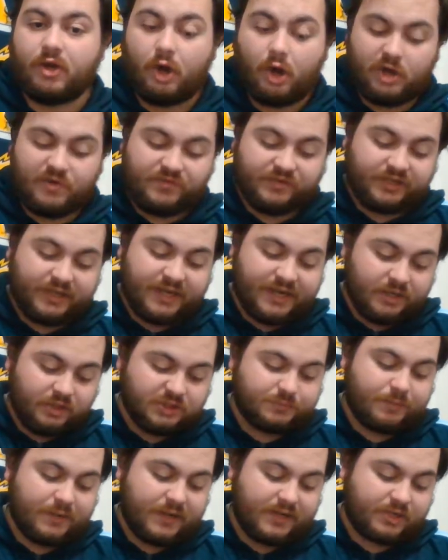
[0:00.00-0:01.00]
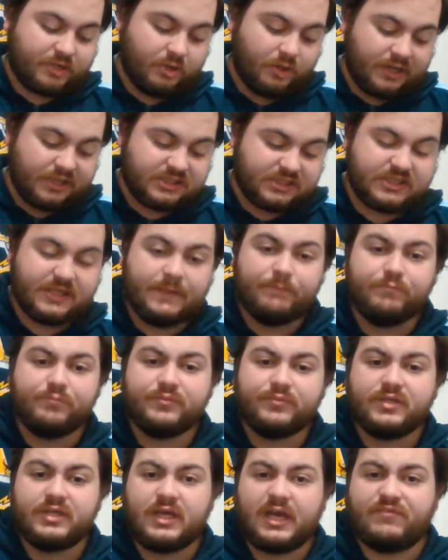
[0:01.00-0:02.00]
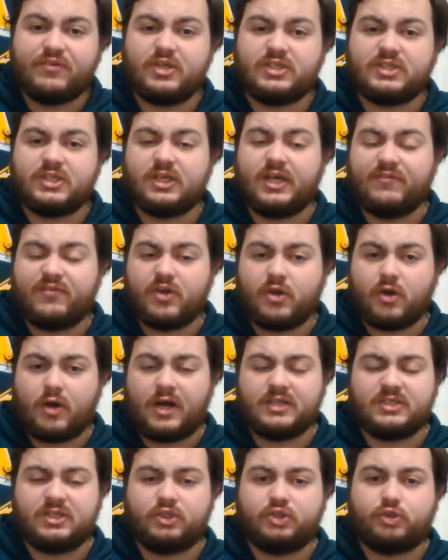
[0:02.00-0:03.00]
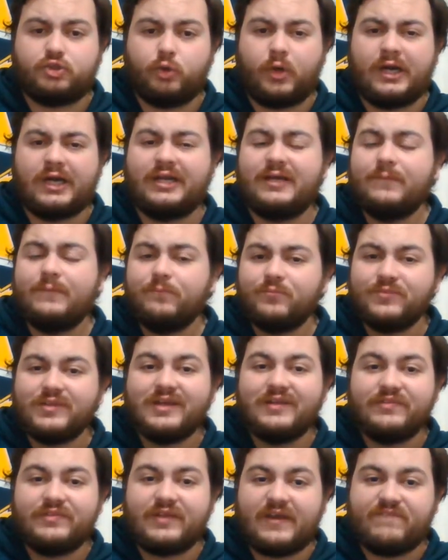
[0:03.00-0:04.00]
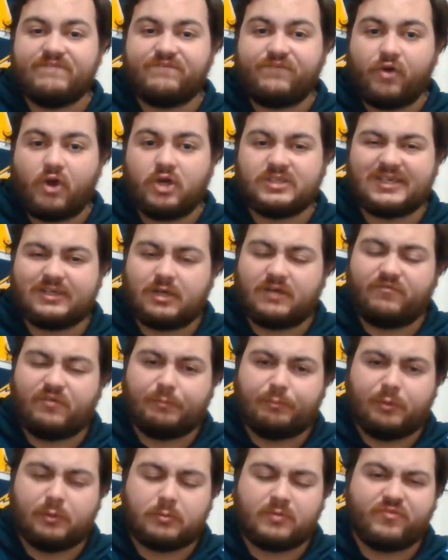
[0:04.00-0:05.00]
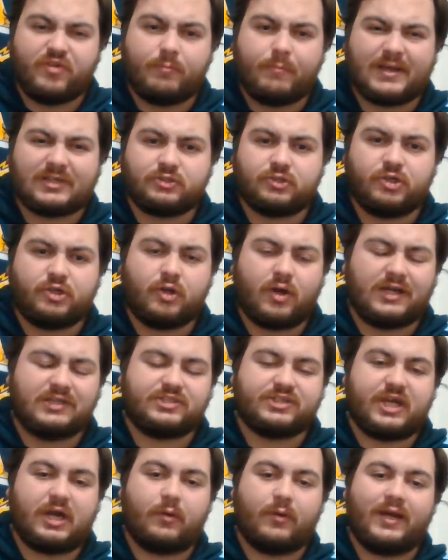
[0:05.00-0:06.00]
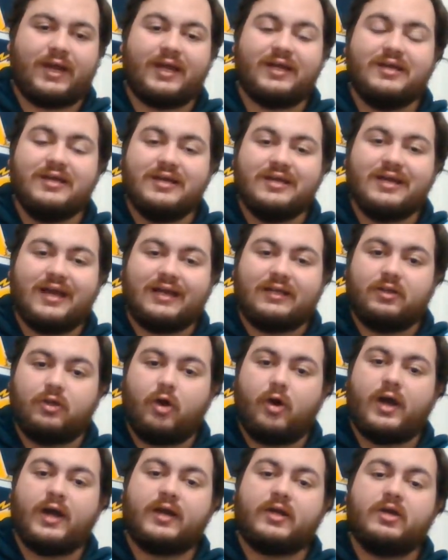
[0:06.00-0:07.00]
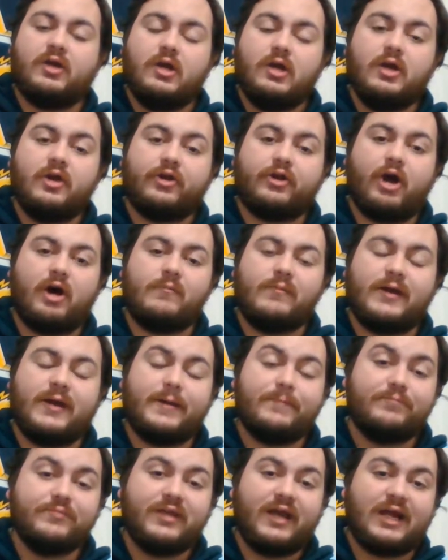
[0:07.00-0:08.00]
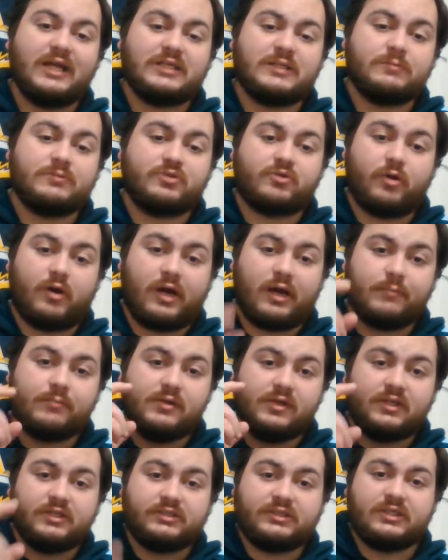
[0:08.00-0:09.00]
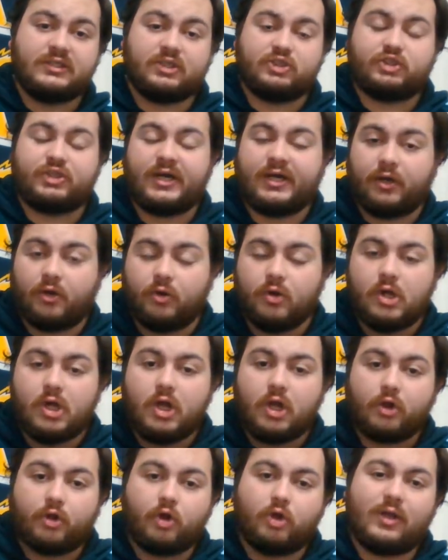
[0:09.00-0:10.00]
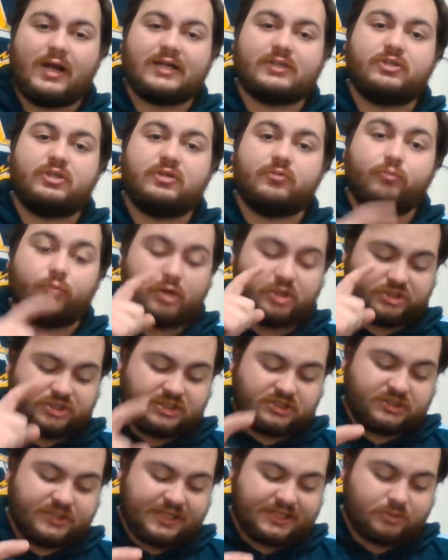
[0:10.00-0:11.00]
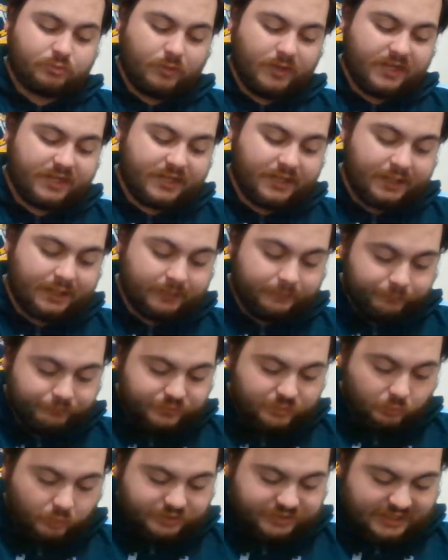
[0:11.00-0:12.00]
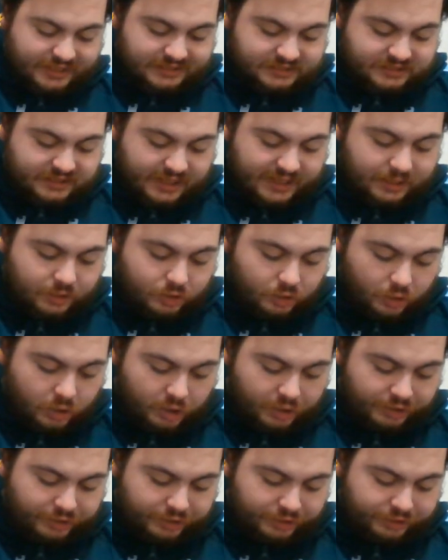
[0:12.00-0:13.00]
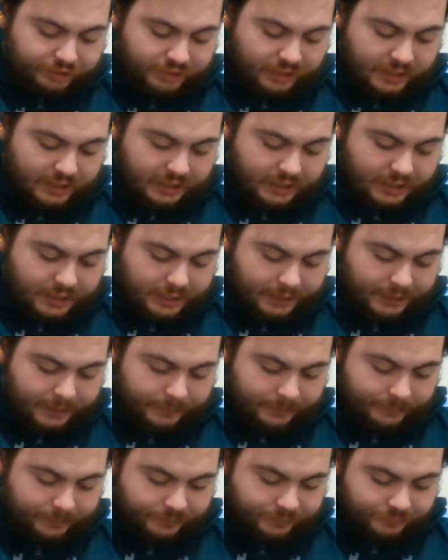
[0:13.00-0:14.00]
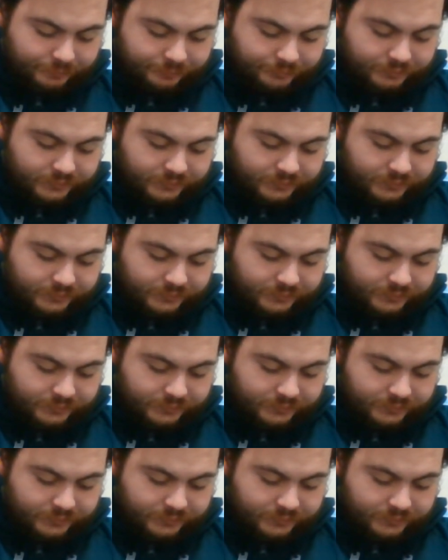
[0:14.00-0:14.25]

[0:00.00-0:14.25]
over the Eels. But guys, if you if you guys enjoyed the Thursday Night Football review. Make sure you guys go ahead and like, comment, and subscribe to the channel. Good luck to the Roosters next weekend when they take on um,